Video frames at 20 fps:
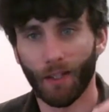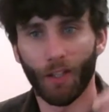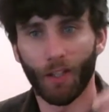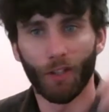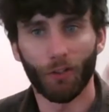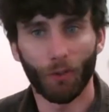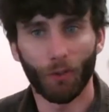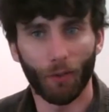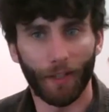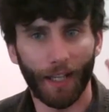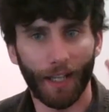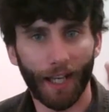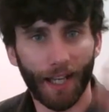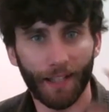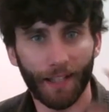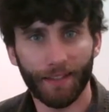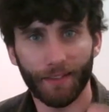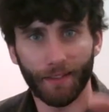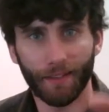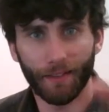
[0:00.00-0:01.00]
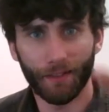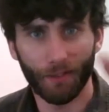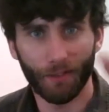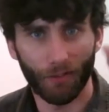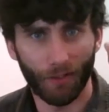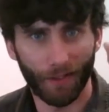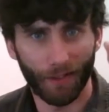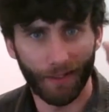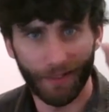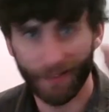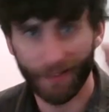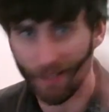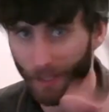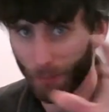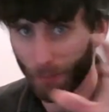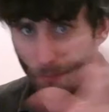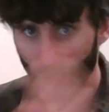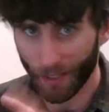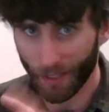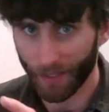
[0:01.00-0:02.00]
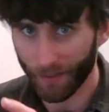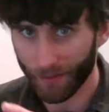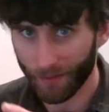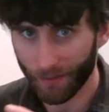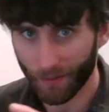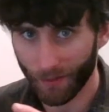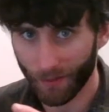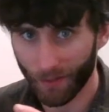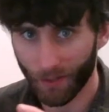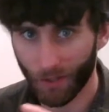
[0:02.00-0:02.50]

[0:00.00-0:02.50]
So the accents are on the same place,